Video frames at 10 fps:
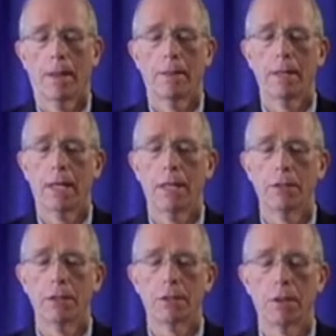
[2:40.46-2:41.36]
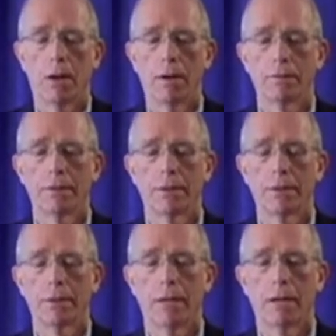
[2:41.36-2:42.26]
And the gaze is soft.
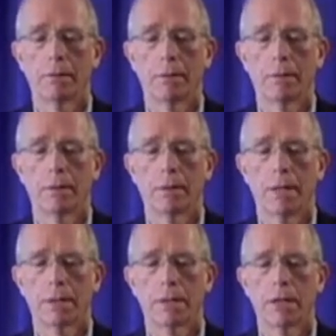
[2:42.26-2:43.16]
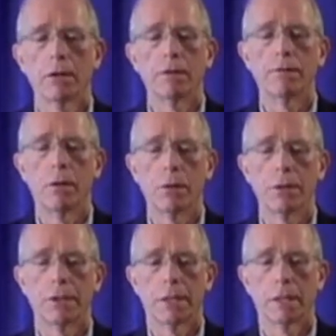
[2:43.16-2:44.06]
You're not necessarily
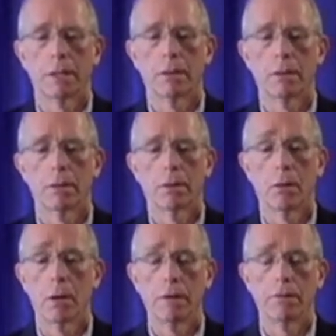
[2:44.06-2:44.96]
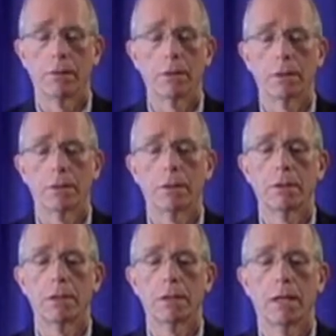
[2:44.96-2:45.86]
focused or unfocused. You're
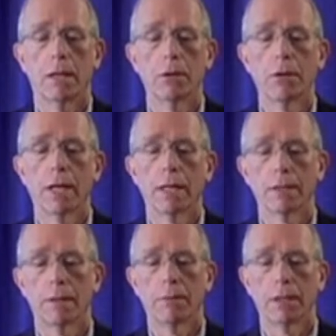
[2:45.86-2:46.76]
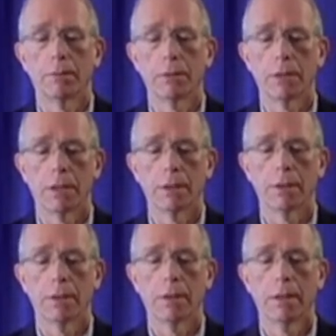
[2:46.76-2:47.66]
just not looking at something in
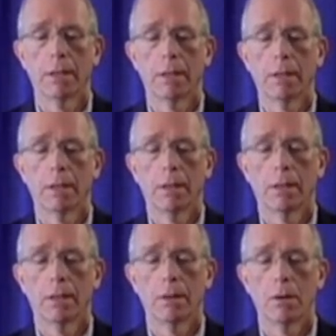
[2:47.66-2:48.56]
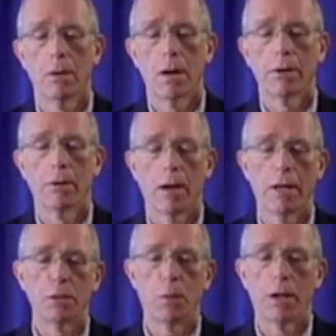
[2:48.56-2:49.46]
particular, nor are your
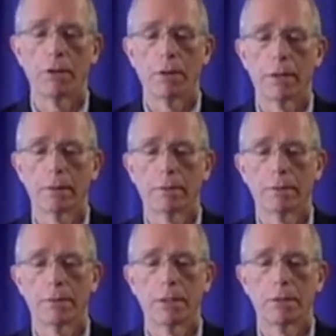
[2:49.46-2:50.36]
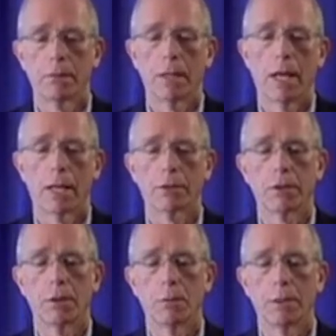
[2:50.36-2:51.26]
eyes wandering, just
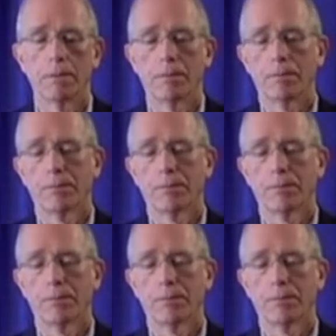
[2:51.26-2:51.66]
relaxed and open.